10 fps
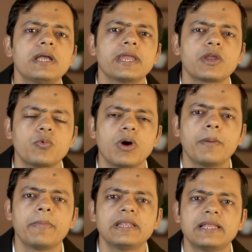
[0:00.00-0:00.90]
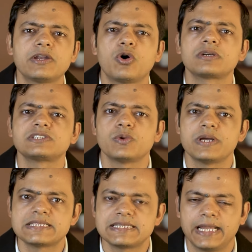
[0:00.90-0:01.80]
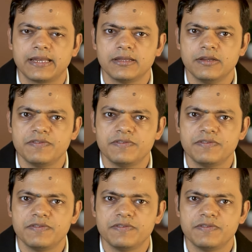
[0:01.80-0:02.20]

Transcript: requirement that Auxilo has set,